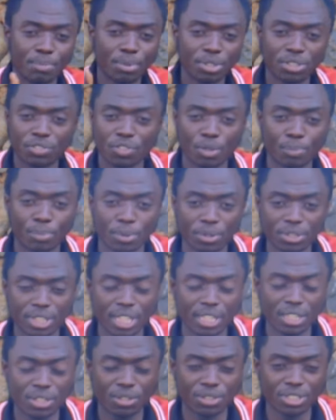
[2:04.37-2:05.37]
both for
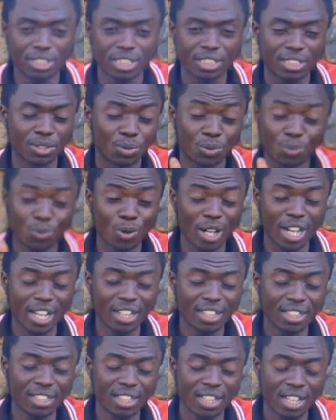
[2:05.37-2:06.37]
protein content.
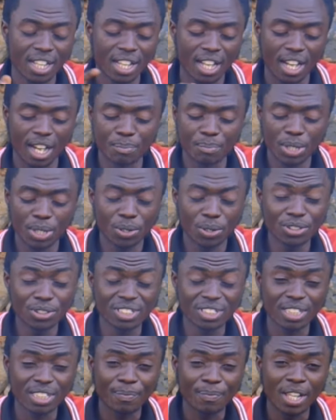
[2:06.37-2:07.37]
One,
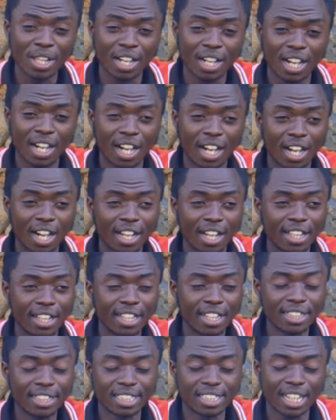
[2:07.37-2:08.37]
because
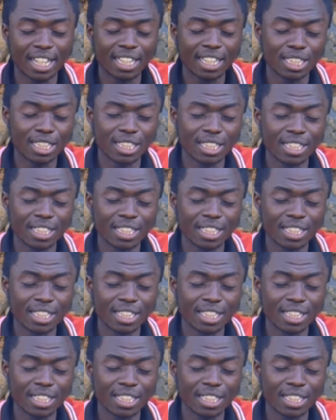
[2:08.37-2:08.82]
it can